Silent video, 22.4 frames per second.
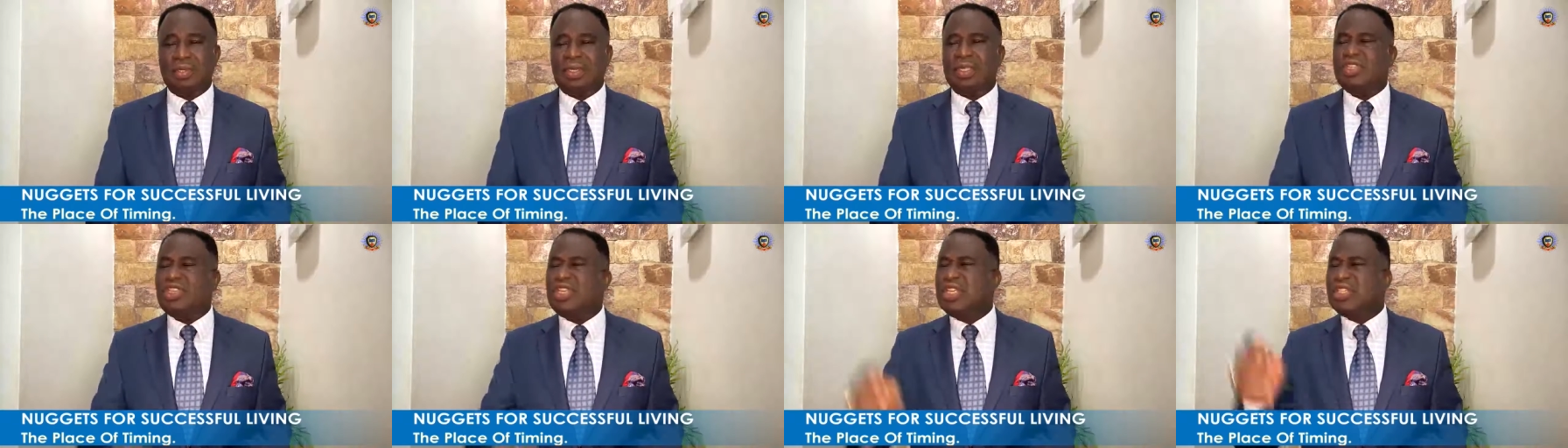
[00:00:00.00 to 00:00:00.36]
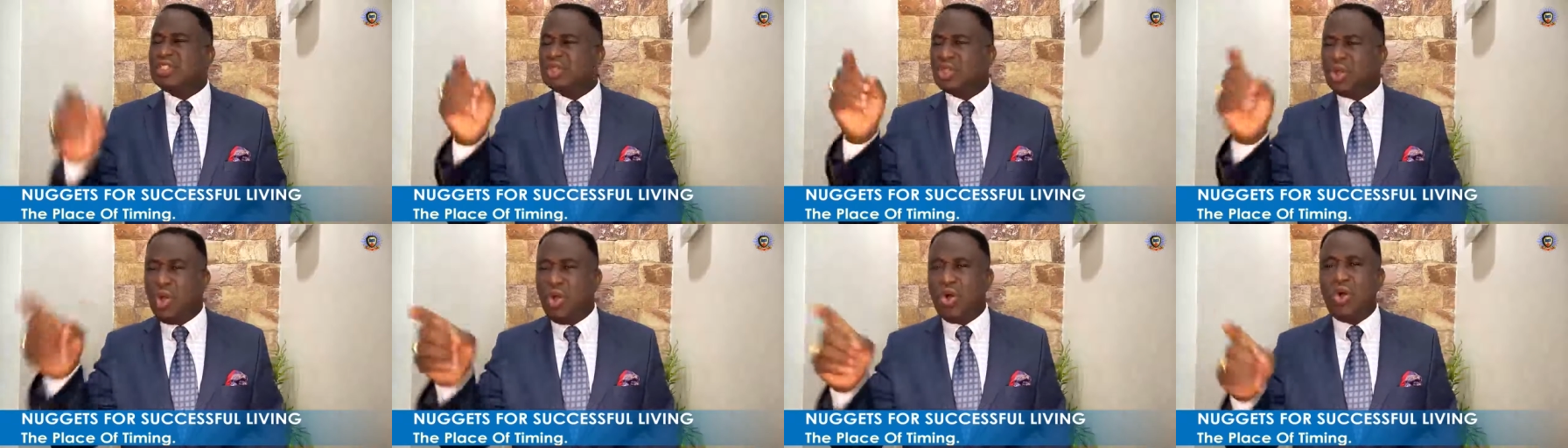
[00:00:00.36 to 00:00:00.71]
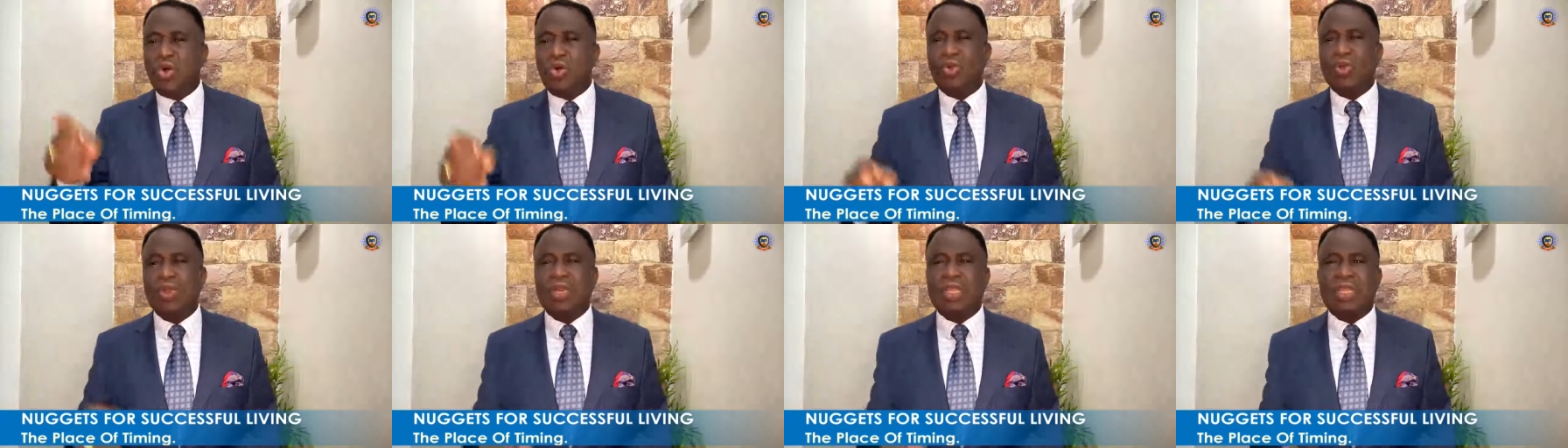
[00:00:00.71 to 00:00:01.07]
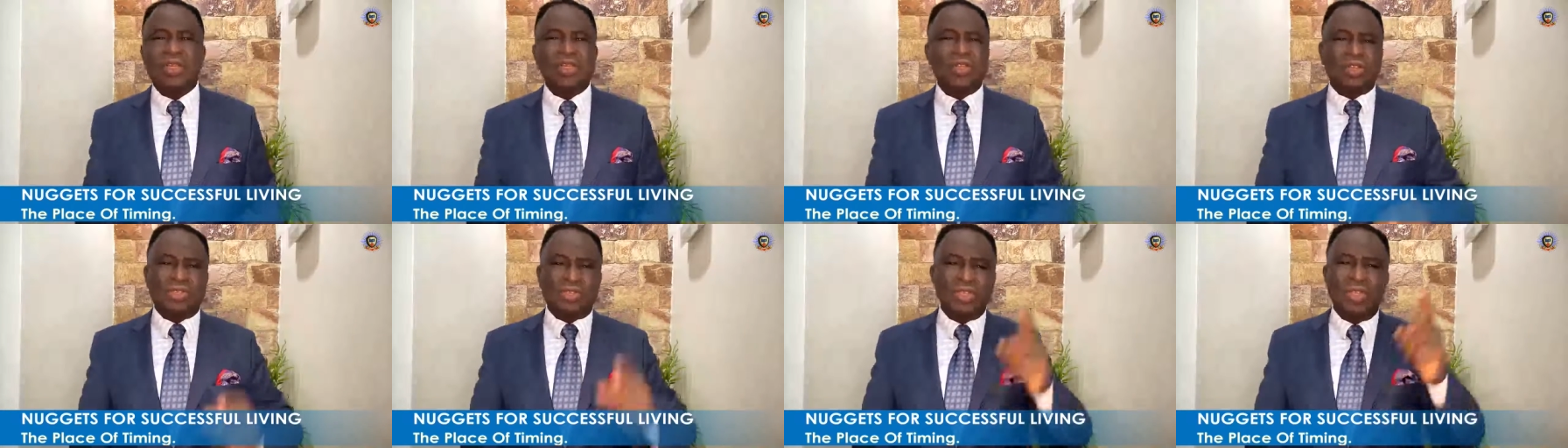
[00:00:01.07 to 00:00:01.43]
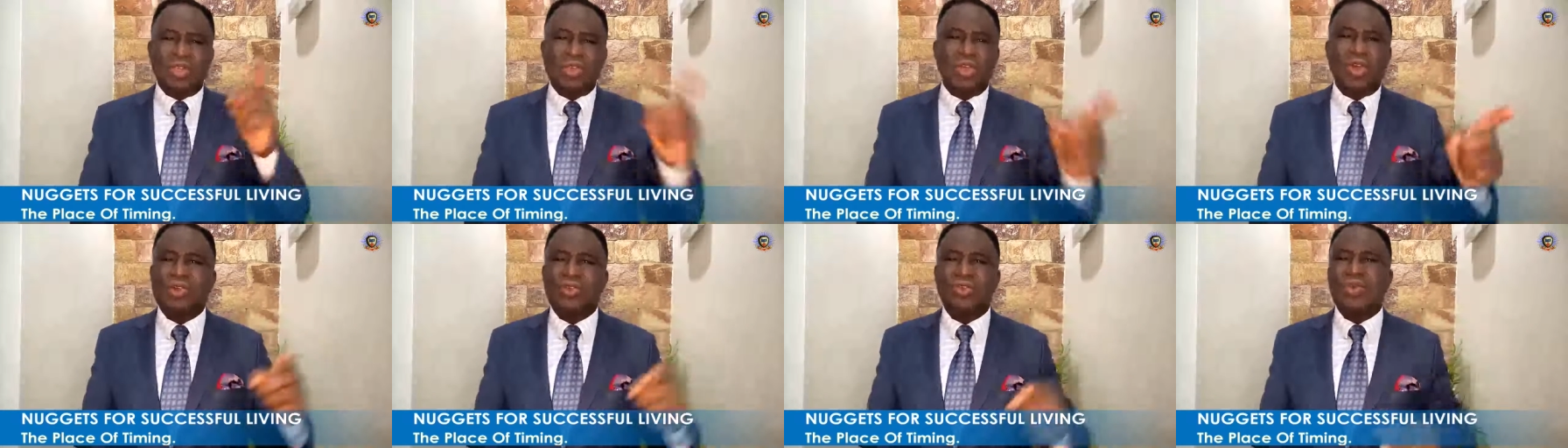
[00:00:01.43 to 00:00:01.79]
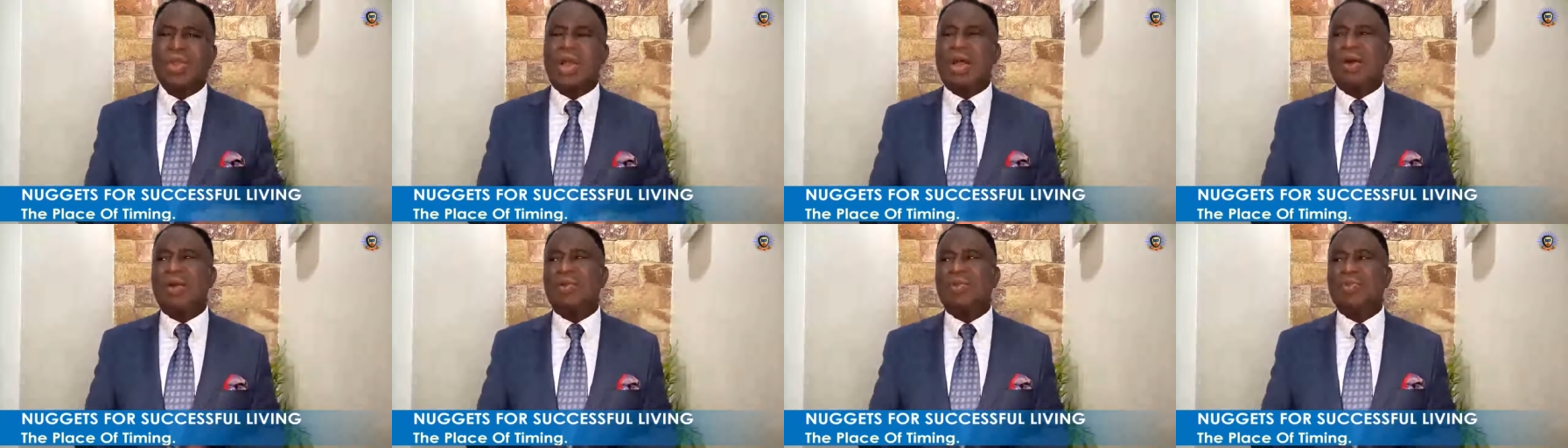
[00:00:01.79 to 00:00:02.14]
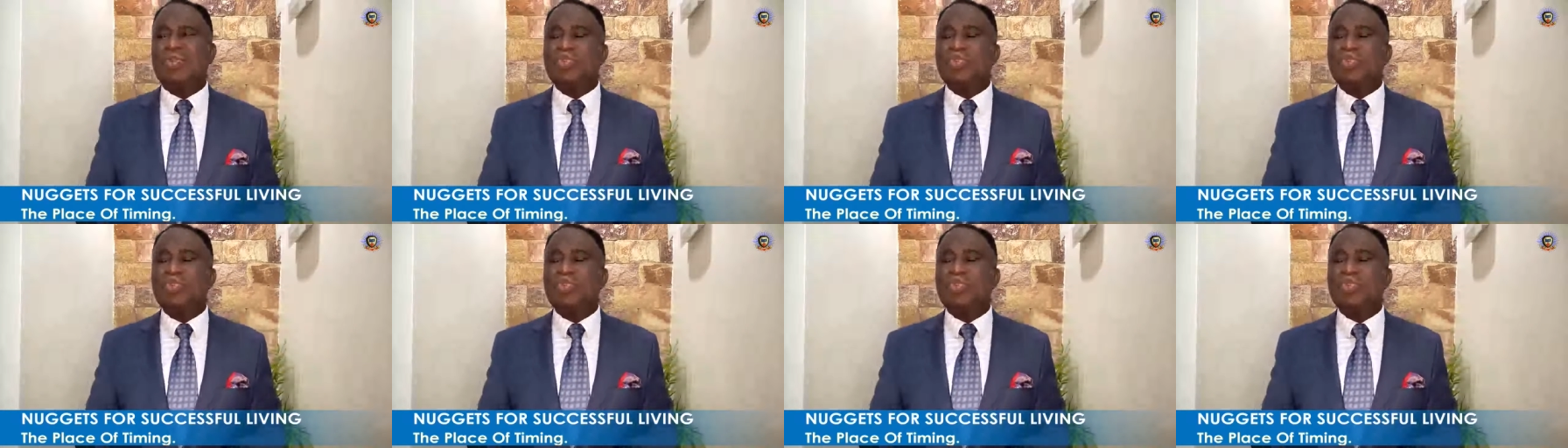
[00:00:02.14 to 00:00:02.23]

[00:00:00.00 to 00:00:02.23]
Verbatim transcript: His own does not lock you out.